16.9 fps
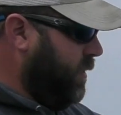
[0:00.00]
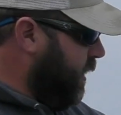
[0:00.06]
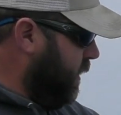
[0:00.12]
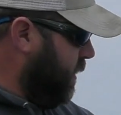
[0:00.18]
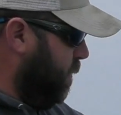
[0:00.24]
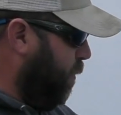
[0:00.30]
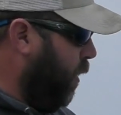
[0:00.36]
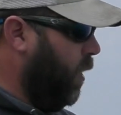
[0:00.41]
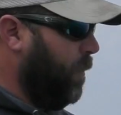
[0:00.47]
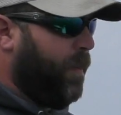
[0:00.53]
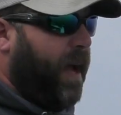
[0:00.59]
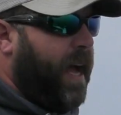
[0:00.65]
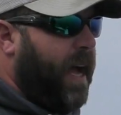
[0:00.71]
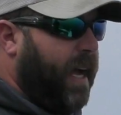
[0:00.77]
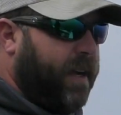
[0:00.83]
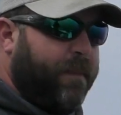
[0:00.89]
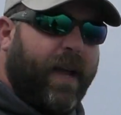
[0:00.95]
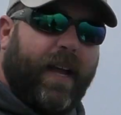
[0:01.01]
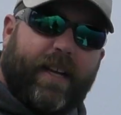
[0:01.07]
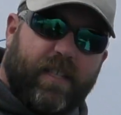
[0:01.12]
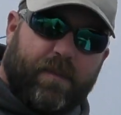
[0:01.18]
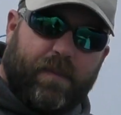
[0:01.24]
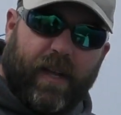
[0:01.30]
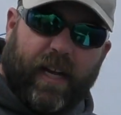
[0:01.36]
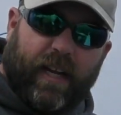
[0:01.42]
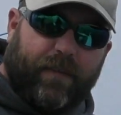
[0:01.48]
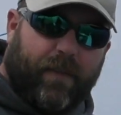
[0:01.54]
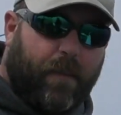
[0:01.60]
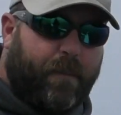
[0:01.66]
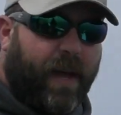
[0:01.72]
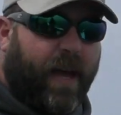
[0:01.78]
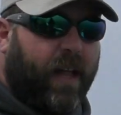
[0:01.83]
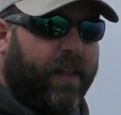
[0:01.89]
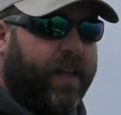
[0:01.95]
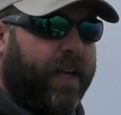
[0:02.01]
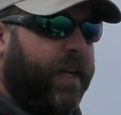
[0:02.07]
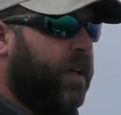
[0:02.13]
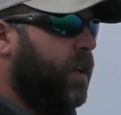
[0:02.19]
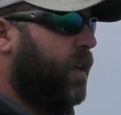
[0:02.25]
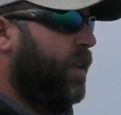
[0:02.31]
doesn't pull back, make as big of a belly.